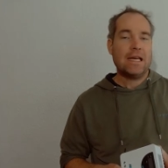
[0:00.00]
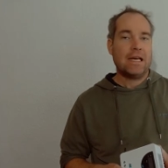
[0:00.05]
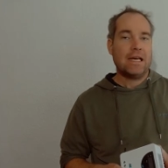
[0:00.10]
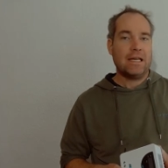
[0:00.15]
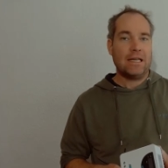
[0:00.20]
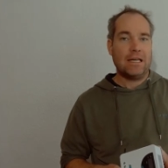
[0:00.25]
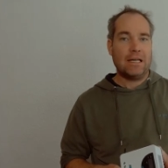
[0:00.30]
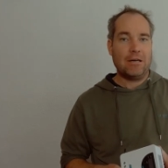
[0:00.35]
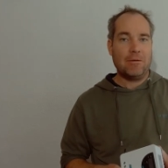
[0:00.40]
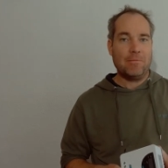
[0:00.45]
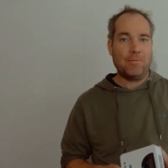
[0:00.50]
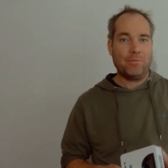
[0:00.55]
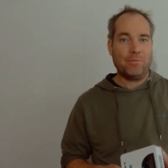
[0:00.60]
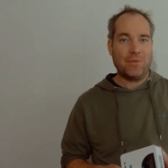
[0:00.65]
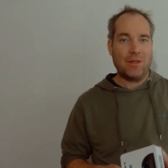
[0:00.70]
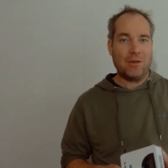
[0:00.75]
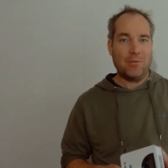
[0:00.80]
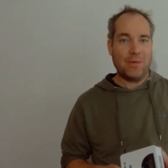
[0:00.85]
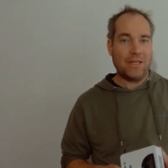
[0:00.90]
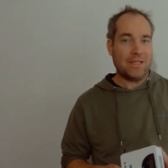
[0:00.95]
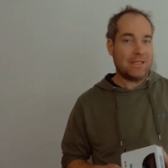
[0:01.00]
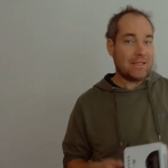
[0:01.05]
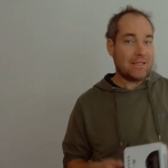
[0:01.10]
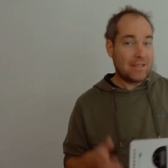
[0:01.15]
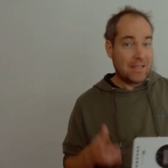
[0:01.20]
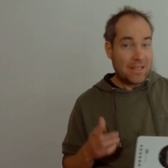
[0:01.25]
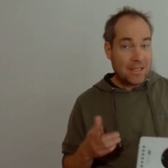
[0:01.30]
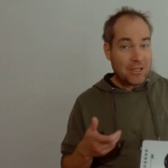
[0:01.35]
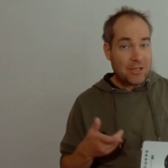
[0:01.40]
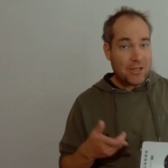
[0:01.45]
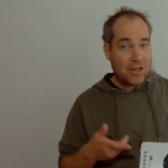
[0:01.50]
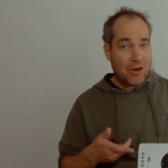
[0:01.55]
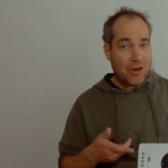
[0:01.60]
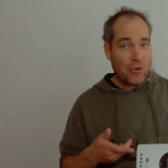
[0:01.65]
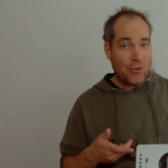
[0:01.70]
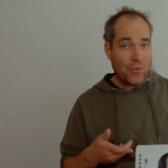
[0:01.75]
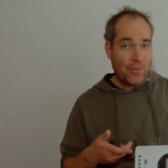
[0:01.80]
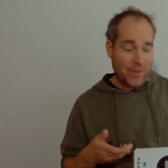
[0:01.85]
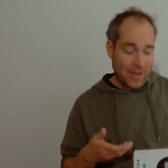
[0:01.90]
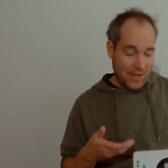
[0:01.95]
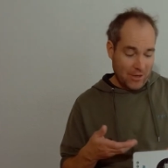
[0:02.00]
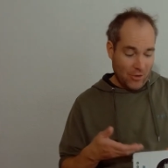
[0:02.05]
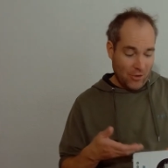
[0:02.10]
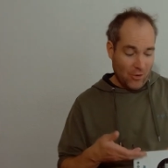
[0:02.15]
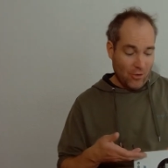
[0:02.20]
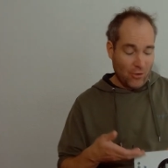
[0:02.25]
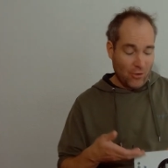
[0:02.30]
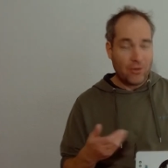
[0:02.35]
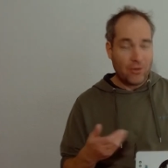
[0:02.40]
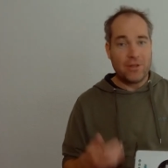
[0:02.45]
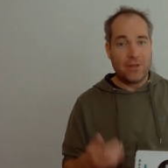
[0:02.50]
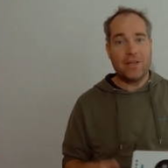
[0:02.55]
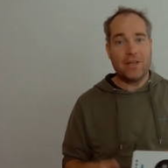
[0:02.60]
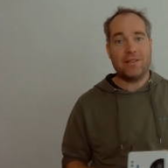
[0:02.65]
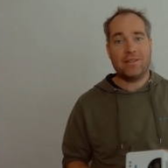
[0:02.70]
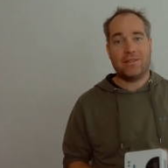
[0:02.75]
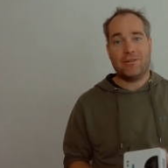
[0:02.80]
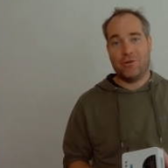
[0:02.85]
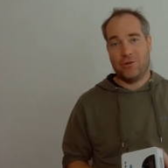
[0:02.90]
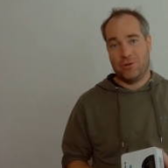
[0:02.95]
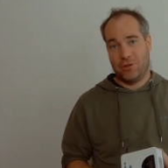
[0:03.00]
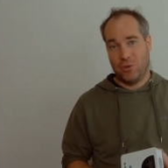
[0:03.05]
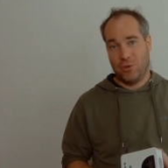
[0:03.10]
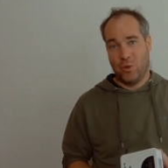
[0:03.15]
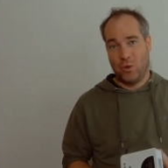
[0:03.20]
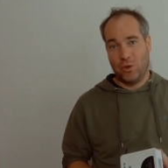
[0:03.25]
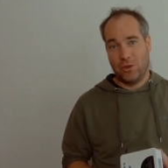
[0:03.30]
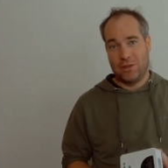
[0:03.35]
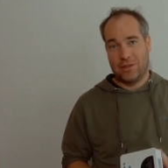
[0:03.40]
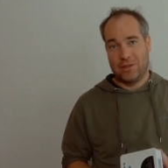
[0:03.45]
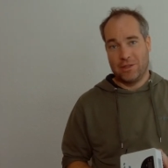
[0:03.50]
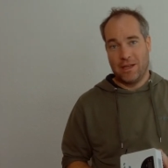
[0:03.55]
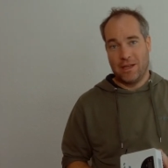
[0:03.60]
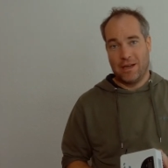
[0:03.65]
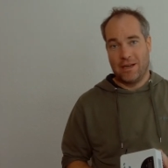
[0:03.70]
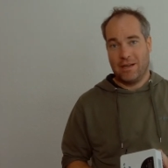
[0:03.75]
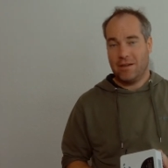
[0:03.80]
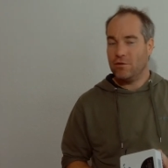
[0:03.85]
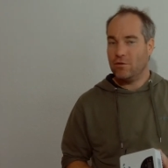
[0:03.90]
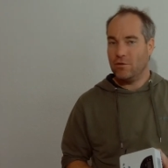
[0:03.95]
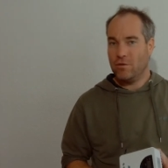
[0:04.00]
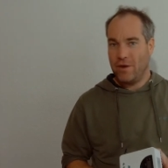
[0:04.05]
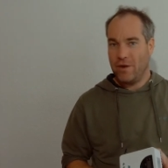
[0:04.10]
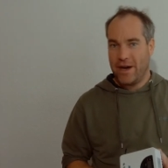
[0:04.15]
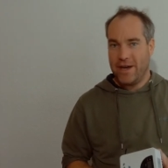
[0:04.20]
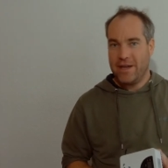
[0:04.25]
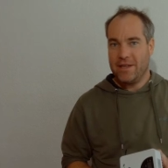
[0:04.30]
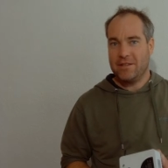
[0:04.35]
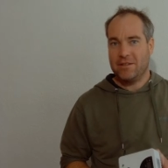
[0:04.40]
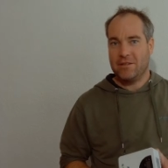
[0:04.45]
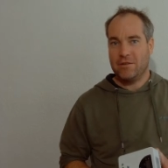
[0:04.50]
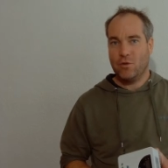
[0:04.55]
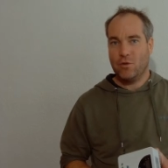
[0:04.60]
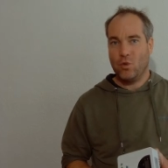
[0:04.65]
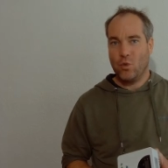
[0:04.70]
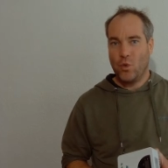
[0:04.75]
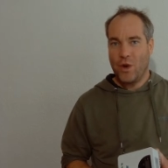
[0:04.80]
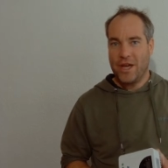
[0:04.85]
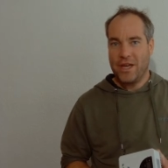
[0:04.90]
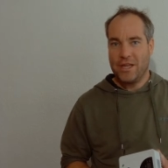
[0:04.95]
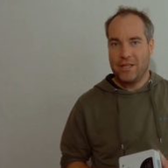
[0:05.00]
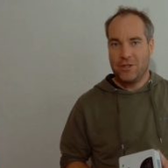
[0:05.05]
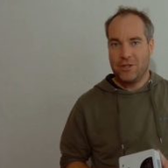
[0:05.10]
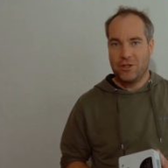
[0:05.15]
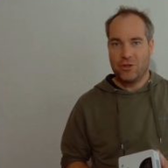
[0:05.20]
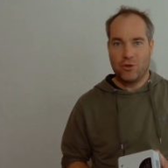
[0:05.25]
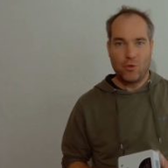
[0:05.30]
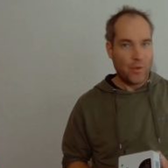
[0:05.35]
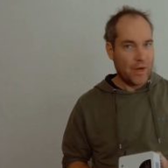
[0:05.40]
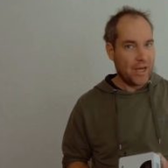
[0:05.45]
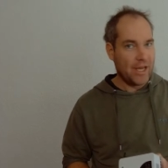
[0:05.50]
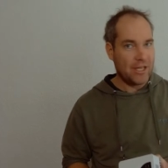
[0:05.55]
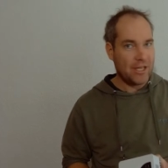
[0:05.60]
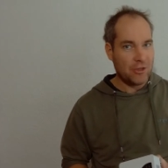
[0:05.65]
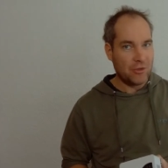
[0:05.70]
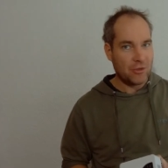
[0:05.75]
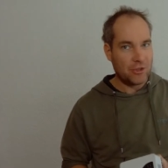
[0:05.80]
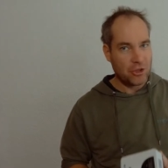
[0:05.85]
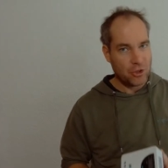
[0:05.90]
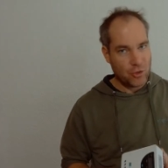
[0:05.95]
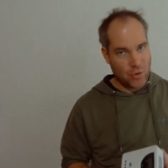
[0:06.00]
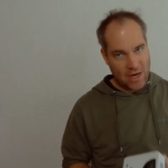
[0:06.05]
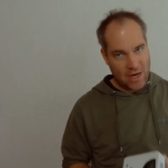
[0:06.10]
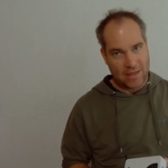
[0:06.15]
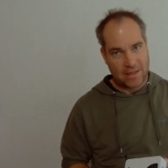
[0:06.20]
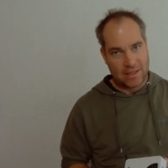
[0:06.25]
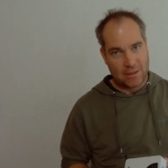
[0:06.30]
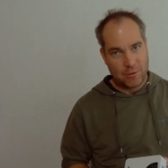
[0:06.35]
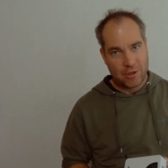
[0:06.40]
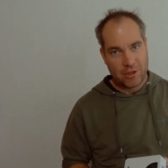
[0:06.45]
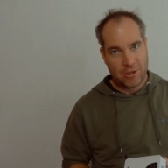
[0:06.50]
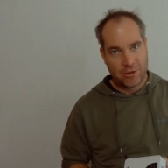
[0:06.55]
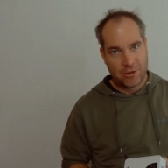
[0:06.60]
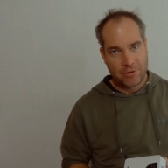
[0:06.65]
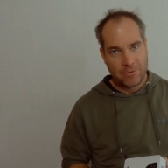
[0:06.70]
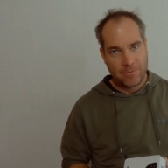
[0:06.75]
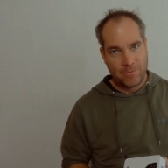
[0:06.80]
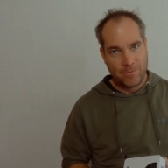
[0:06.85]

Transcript: But did you know that all these controllers are a wide range radio transmitter?